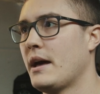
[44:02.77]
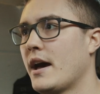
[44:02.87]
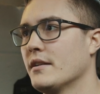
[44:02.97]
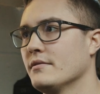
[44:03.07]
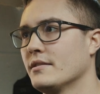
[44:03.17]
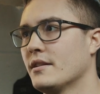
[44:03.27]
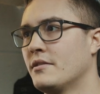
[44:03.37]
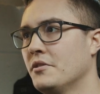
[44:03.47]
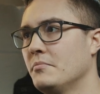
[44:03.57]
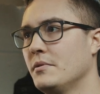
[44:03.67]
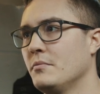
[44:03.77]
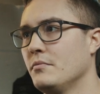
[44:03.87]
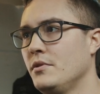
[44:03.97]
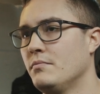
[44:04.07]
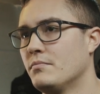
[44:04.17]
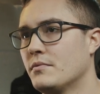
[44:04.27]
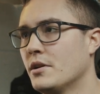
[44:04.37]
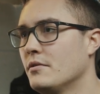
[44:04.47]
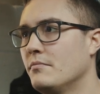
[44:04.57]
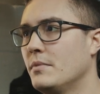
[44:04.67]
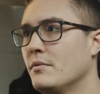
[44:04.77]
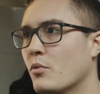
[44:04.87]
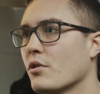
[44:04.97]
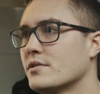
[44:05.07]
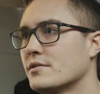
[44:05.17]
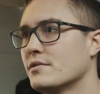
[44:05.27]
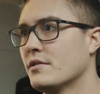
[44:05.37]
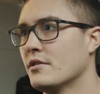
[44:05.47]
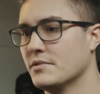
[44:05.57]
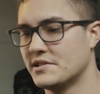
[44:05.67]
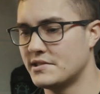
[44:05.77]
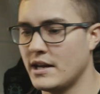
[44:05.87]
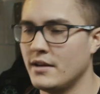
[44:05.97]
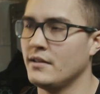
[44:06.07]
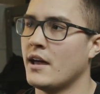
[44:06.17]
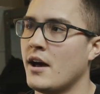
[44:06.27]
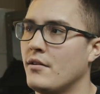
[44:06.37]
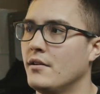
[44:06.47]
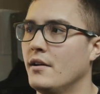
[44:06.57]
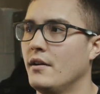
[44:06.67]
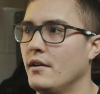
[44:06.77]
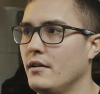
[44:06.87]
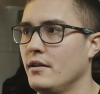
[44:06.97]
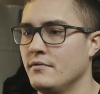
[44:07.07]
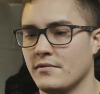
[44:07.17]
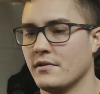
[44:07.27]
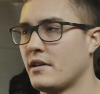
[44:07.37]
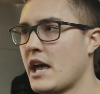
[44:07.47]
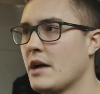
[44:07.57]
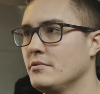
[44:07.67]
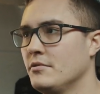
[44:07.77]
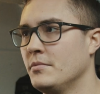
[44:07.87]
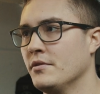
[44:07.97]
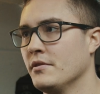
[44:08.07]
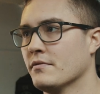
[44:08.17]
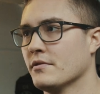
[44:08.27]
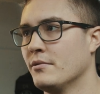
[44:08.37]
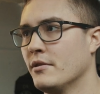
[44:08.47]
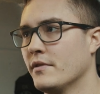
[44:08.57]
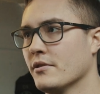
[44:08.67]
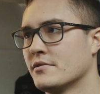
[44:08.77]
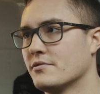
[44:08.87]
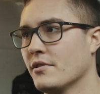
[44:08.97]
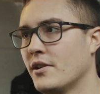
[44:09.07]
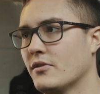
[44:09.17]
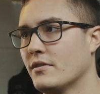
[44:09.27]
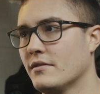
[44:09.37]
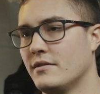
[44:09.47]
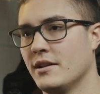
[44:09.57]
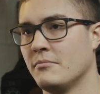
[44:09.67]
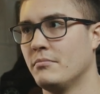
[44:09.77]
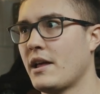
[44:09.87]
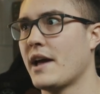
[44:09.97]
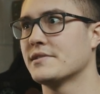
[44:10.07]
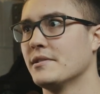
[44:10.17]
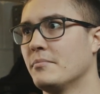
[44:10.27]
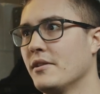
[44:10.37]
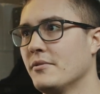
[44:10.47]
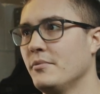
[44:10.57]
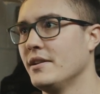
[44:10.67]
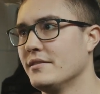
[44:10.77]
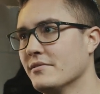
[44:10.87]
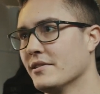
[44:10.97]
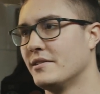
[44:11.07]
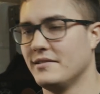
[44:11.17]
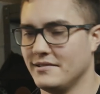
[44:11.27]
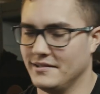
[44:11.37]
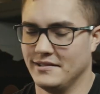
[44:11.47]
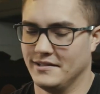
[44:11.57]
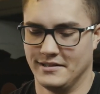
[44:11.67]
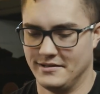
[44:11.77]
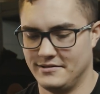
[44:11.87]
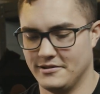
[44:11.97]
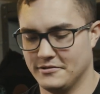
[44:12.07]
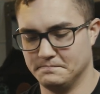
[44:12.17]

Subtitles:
bad. Yeah. Like, you could have been worse. You could have been standing out. Yeah. In front of the Capitol building for 12 hours straight, getting blasted by the wind, So,